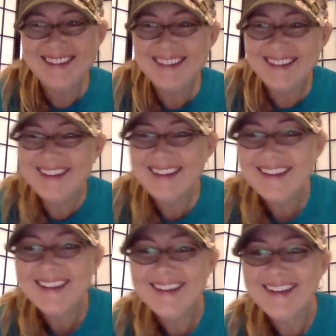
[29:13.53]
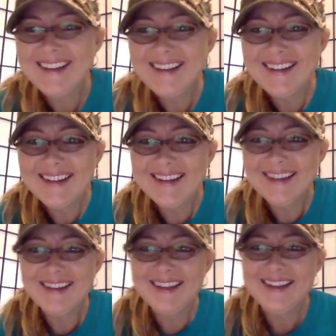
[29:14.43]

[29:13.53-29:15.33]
(silence)